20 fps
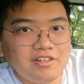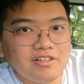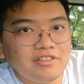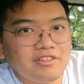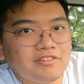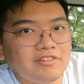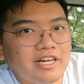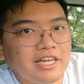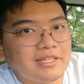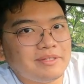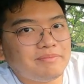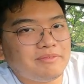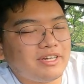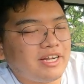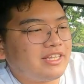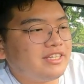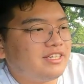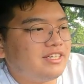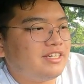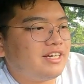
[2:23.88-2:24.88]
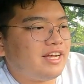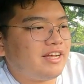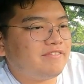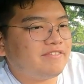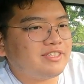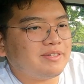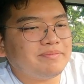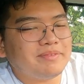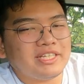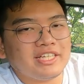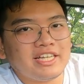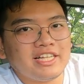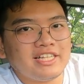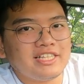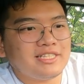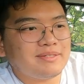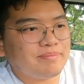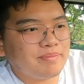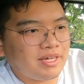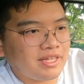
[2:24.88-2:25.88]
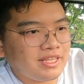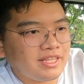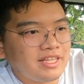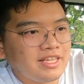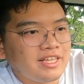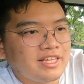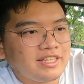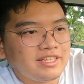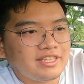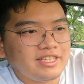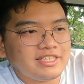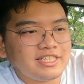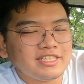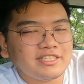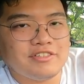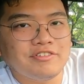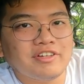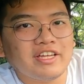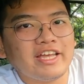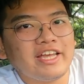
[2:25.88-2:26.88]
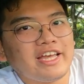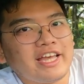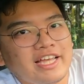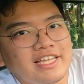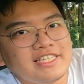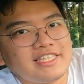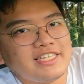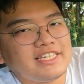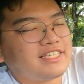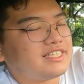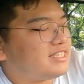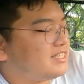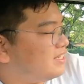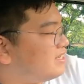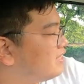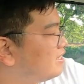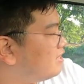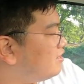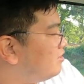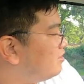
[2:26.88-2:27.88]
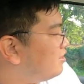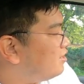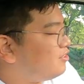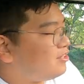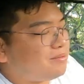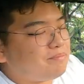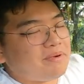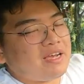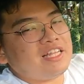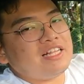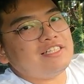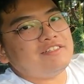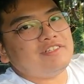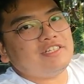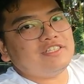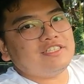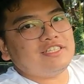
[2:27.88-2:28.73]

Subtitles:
although I'd rather have something else, but this is okay as is. Then on the door panels, we